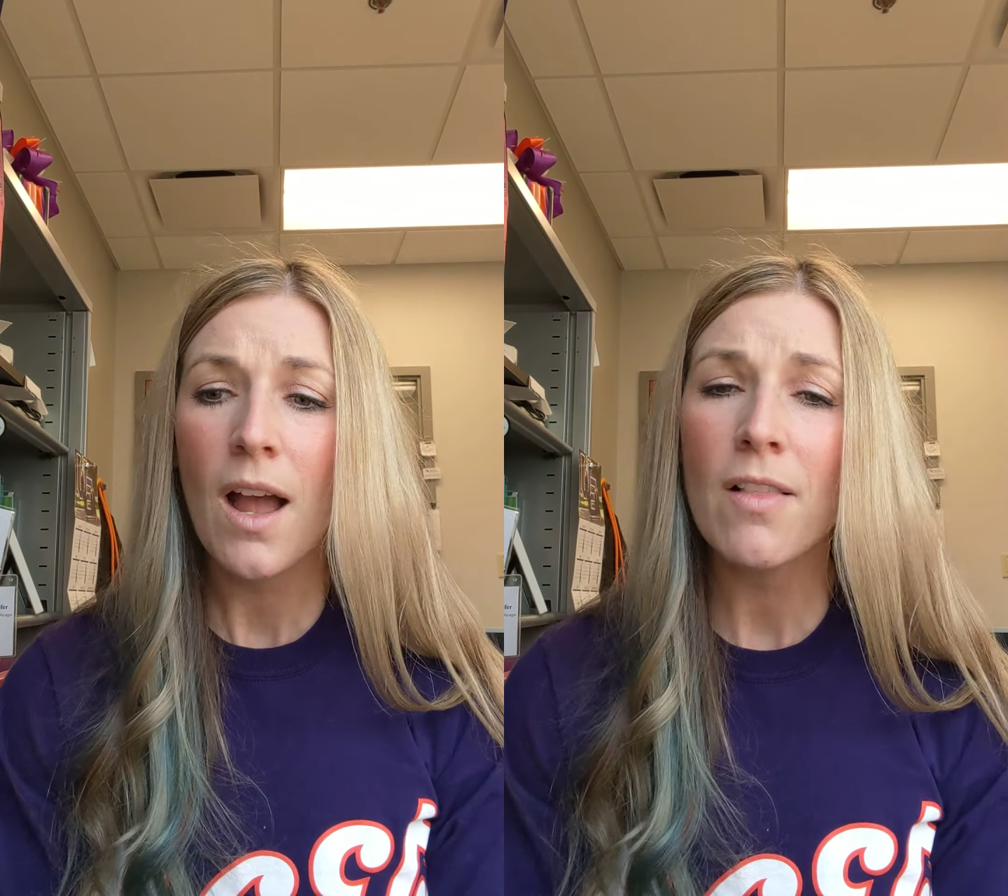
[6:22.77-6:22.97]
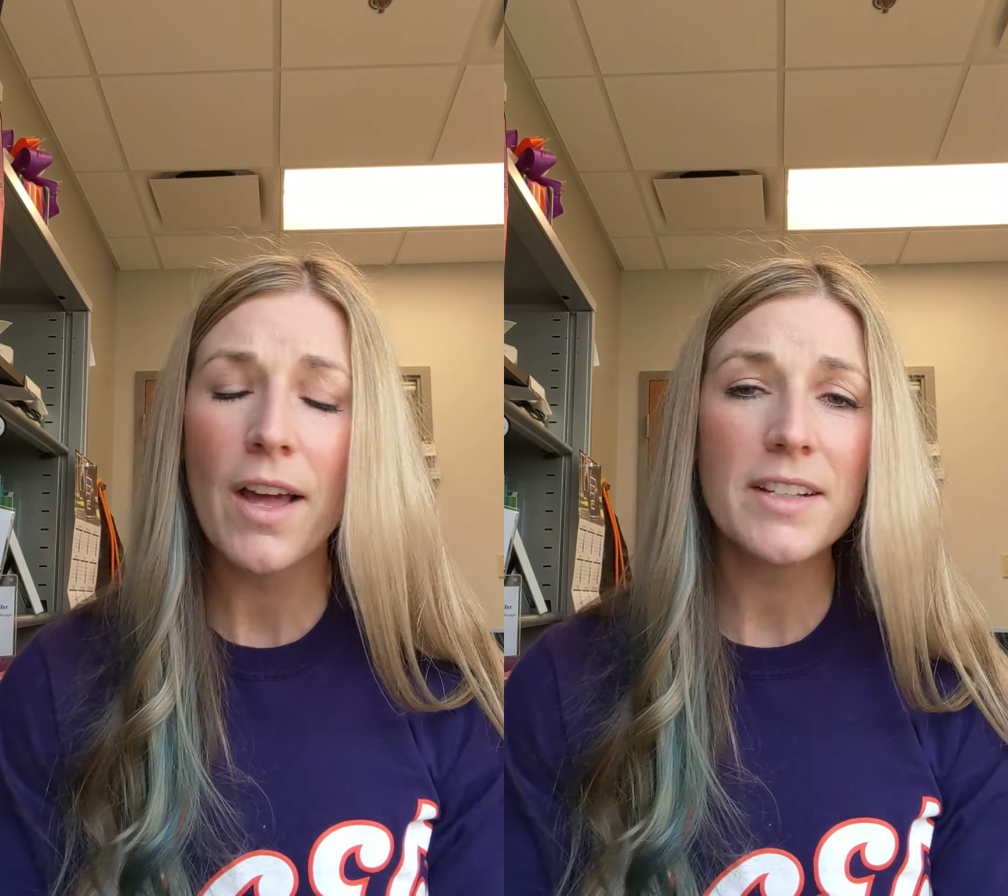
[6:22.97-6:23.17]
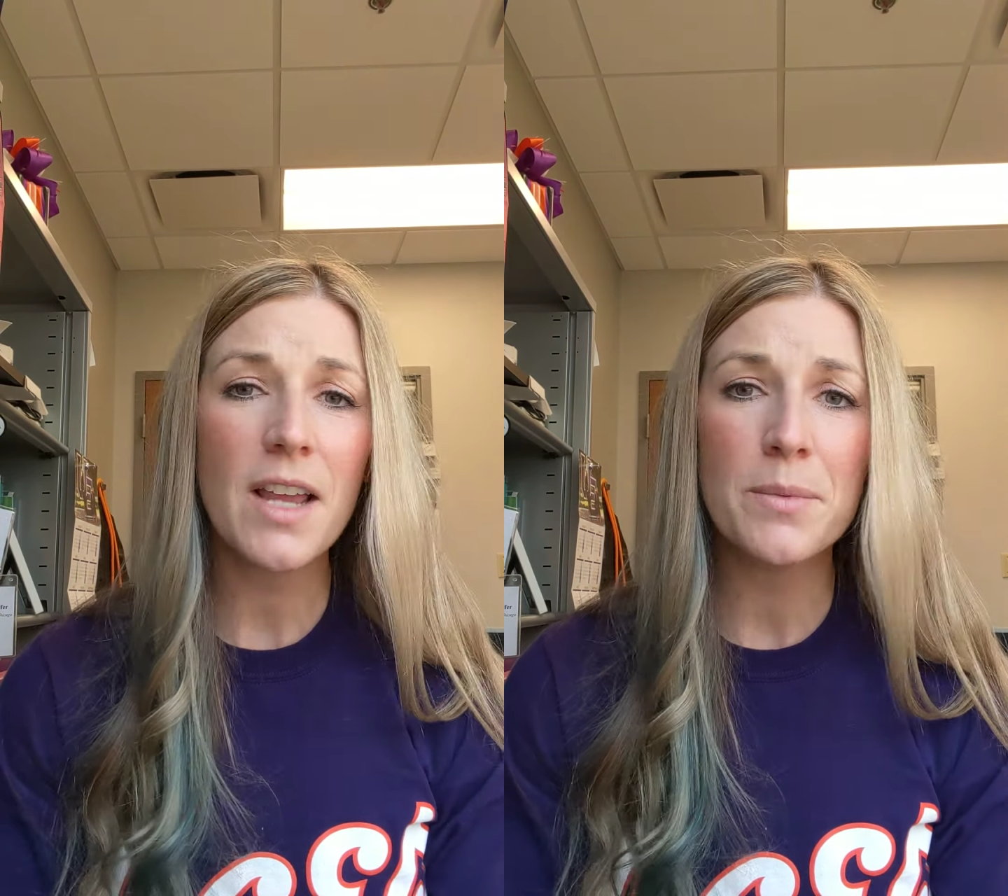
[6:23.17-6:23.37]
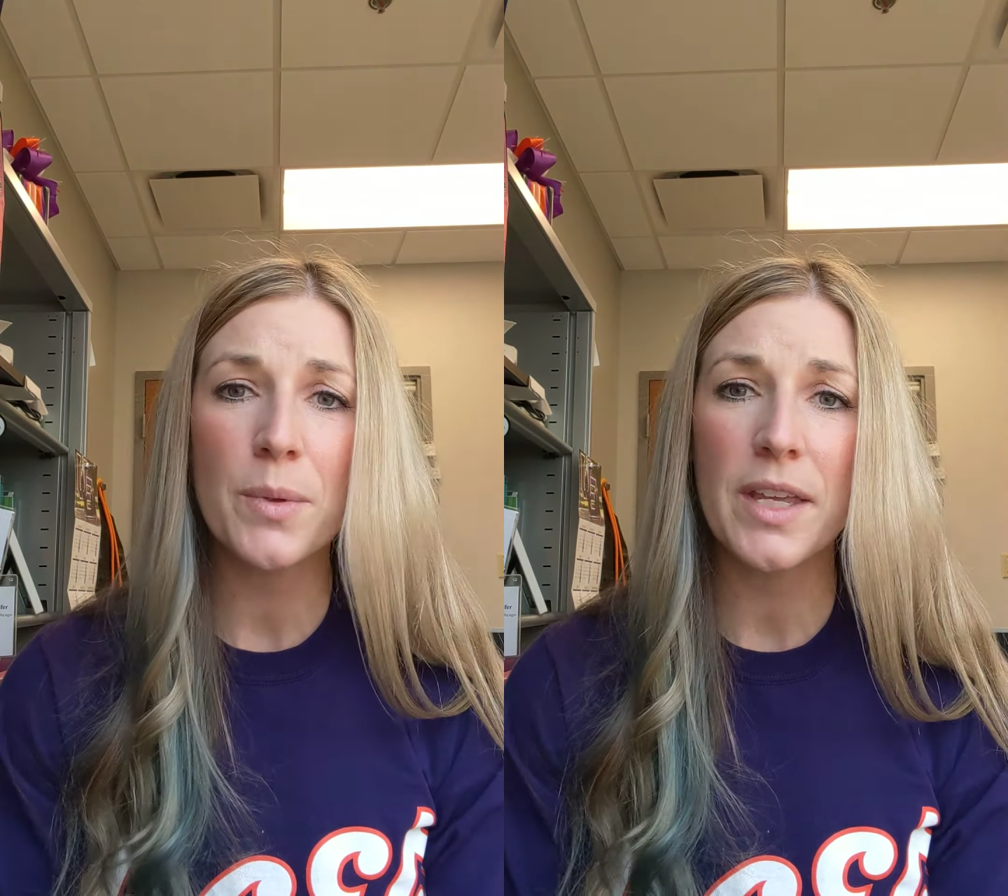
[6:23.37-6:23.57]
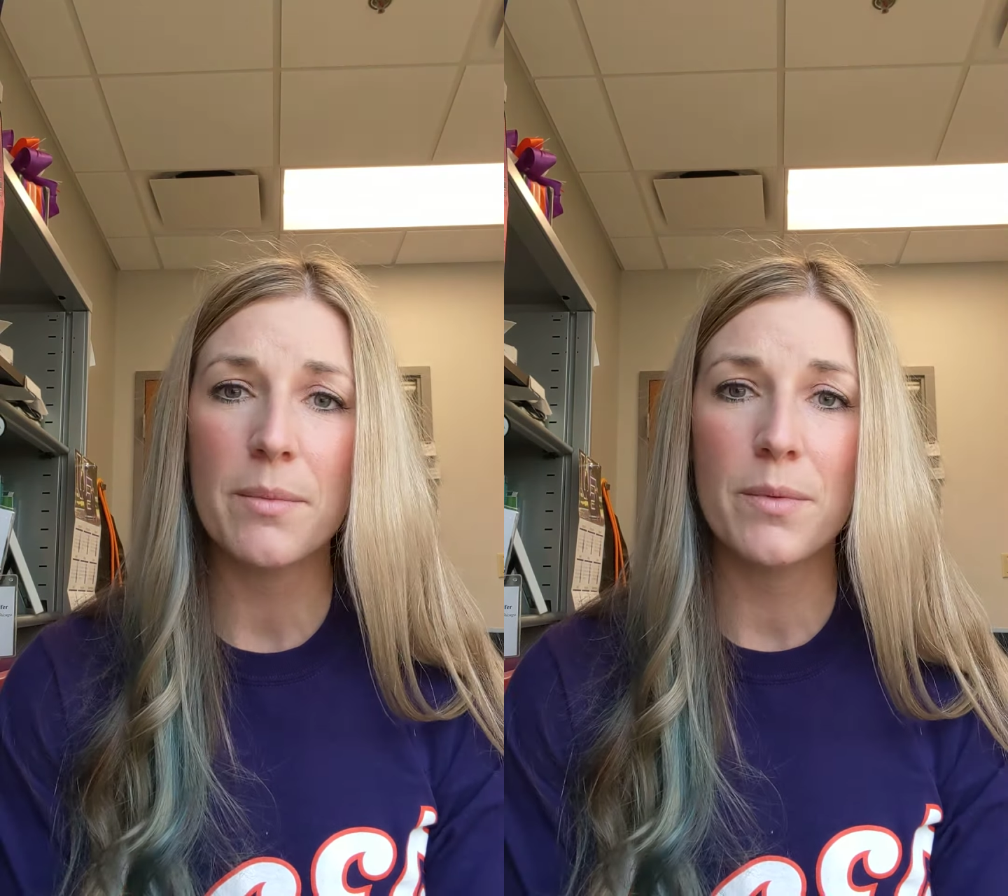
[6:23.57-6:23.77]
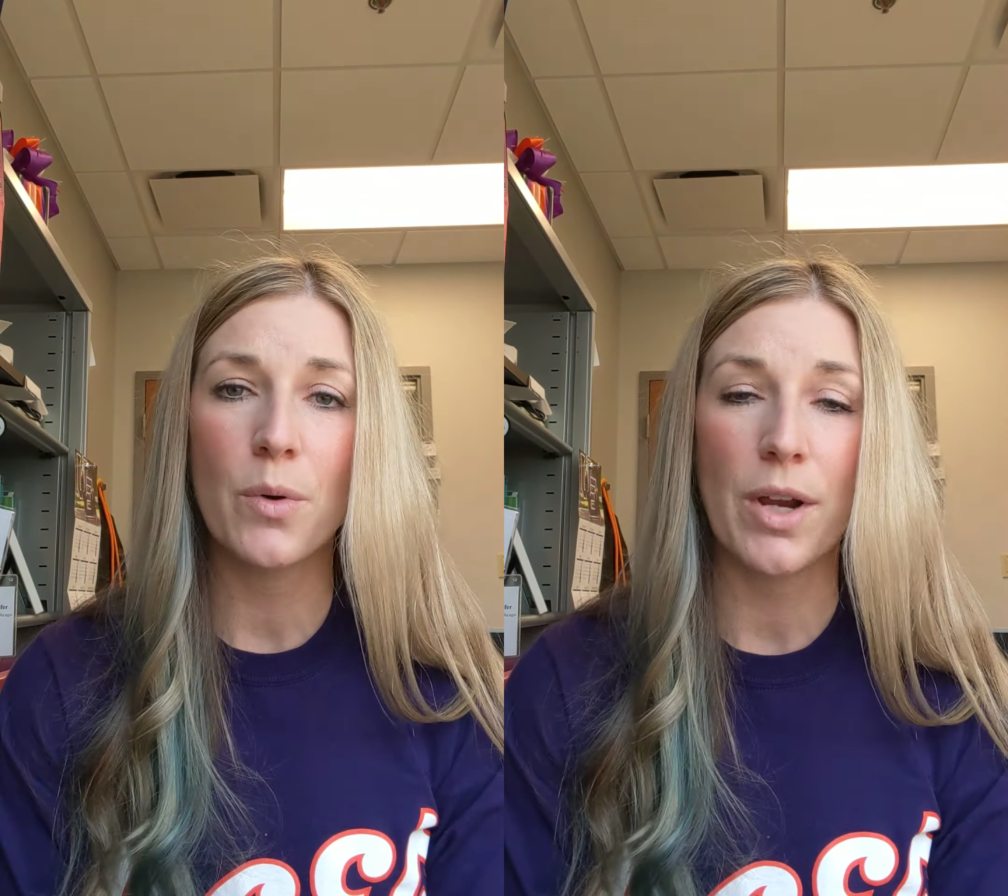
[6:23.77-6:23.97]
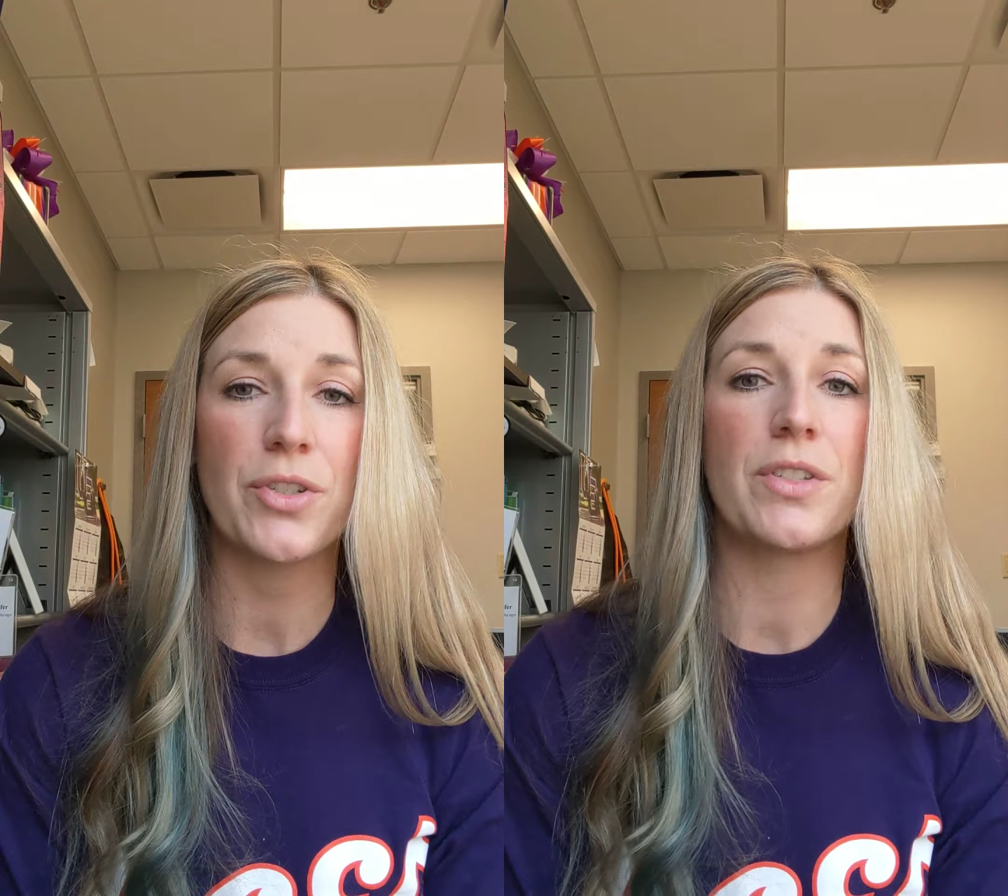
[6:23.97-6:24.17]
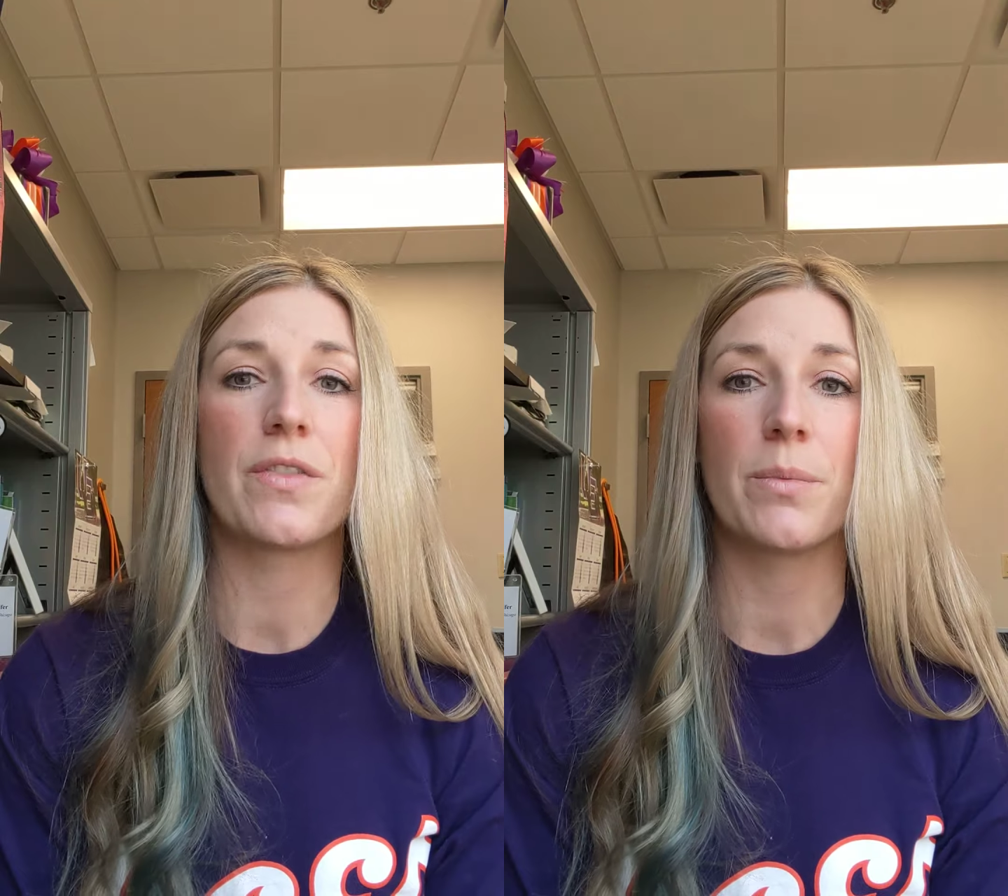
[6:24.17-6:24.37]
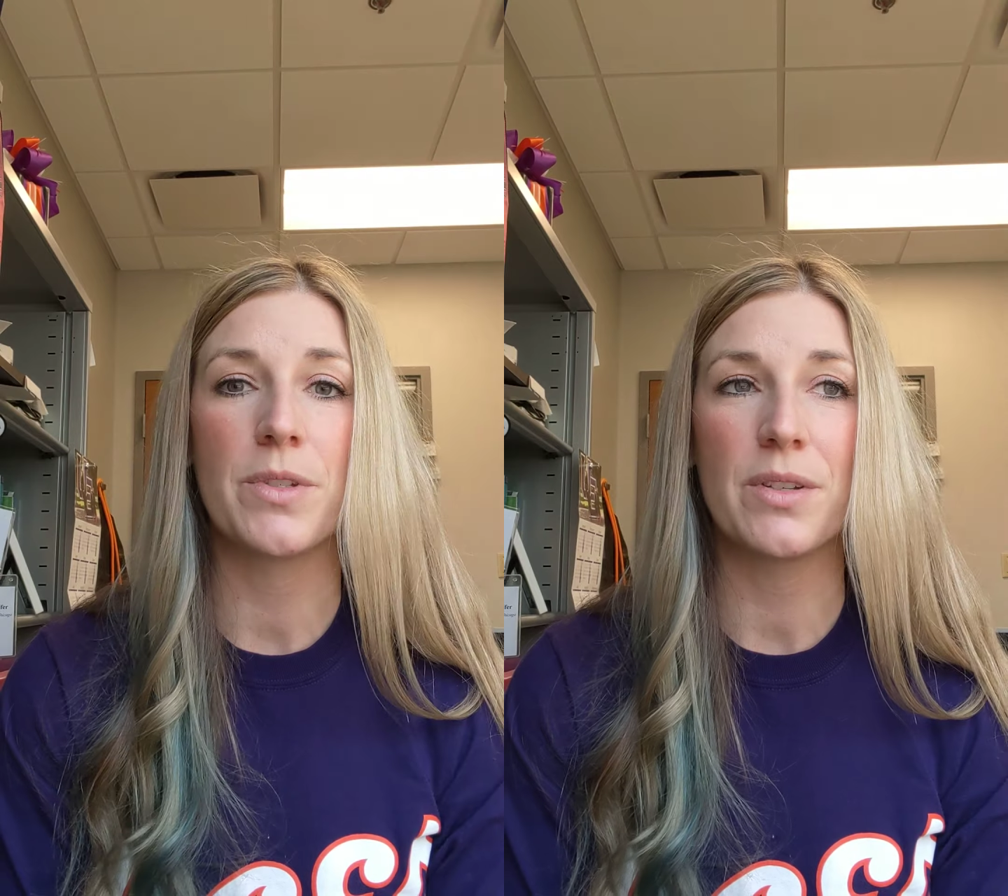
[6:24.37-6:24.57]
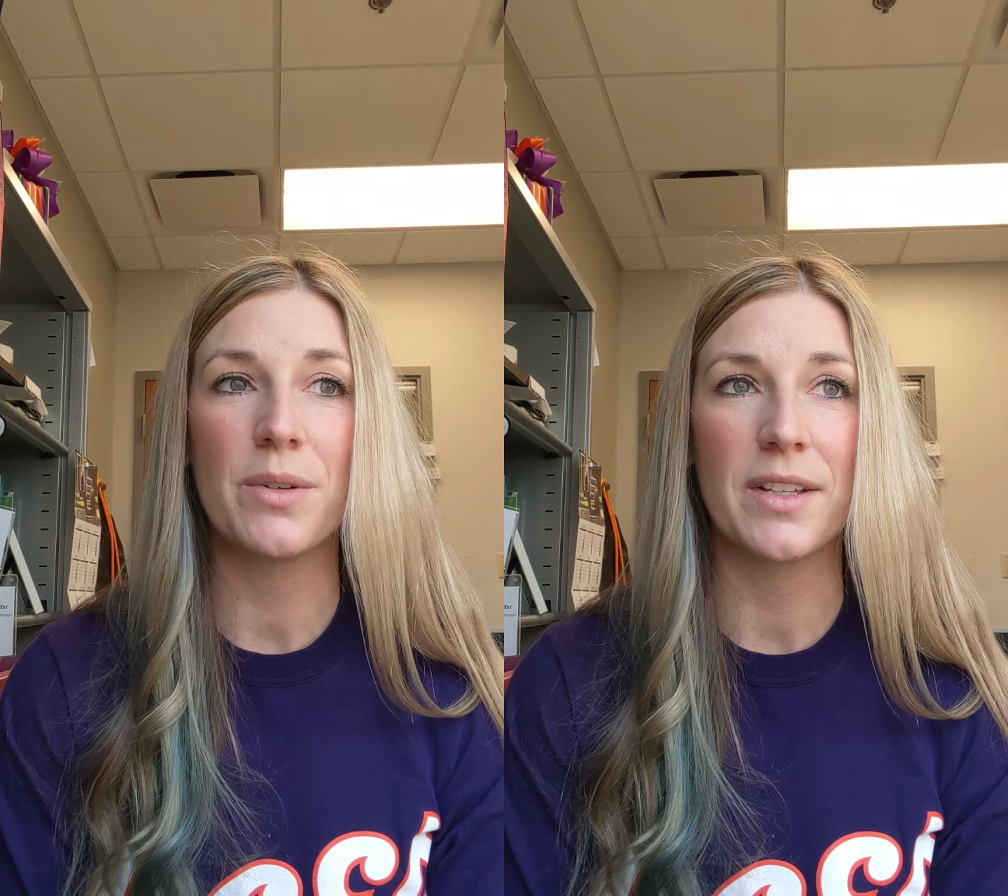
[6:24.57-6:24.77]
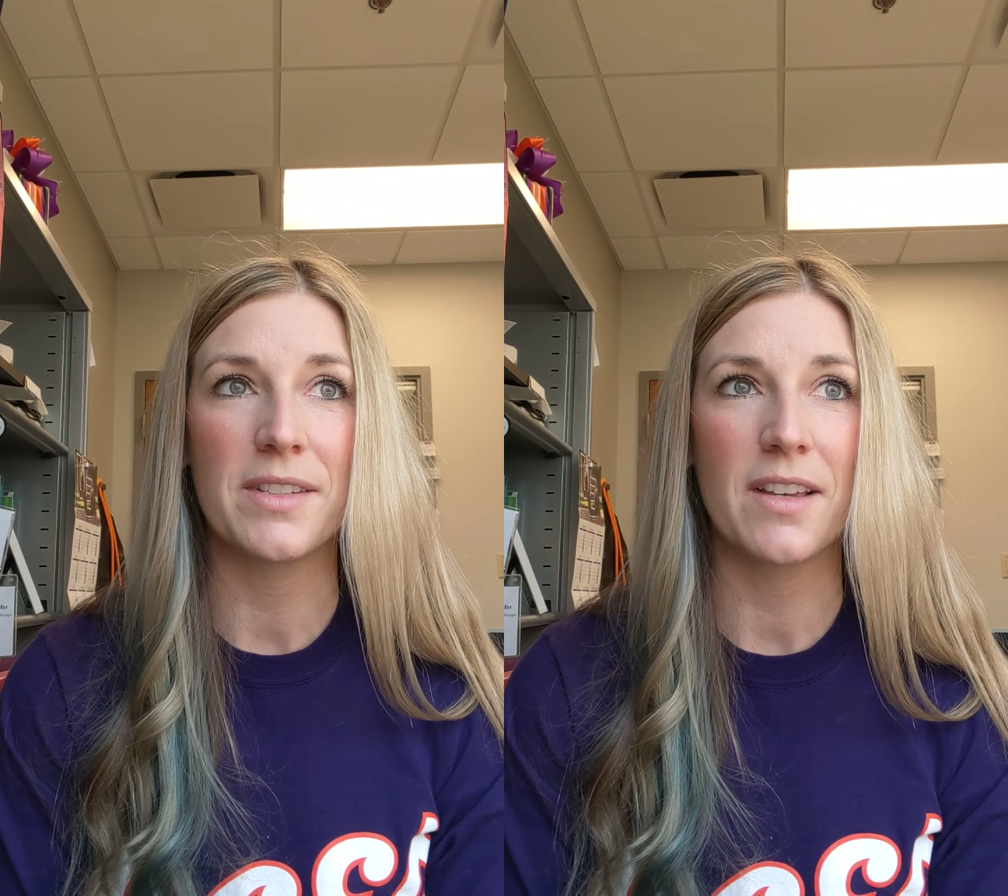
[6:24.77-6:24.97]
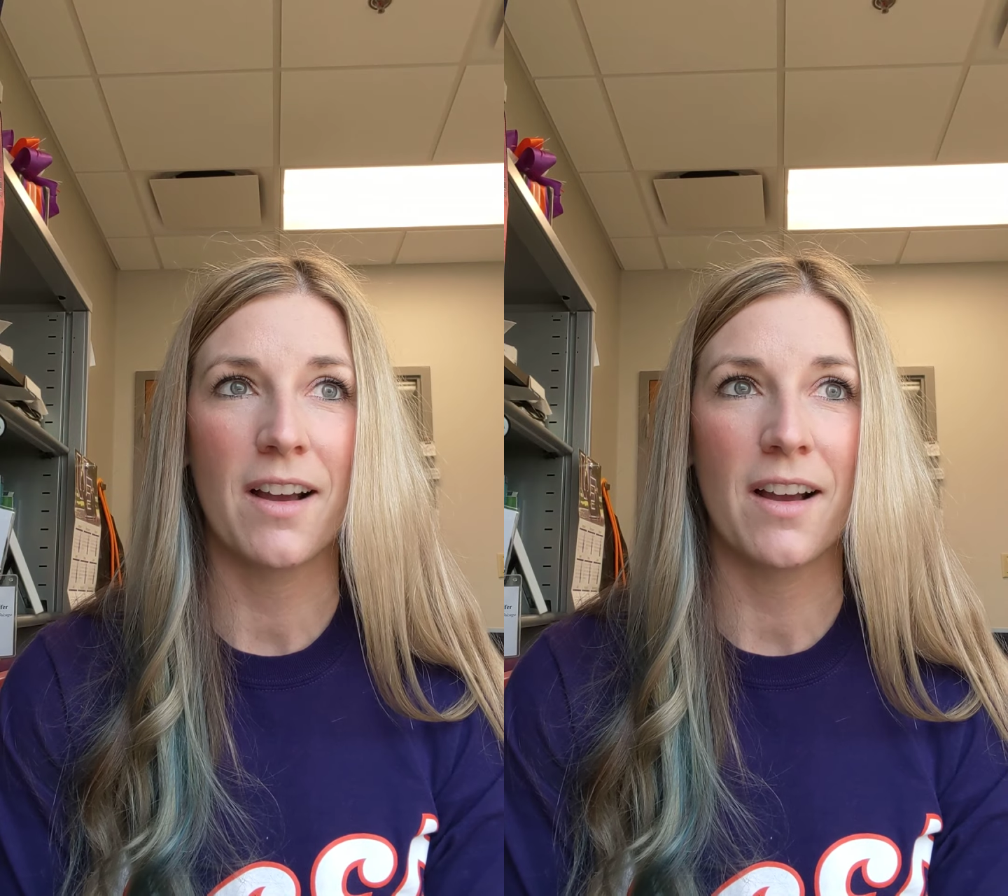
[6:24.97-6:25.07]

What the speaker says: A lot of times we get questions from students,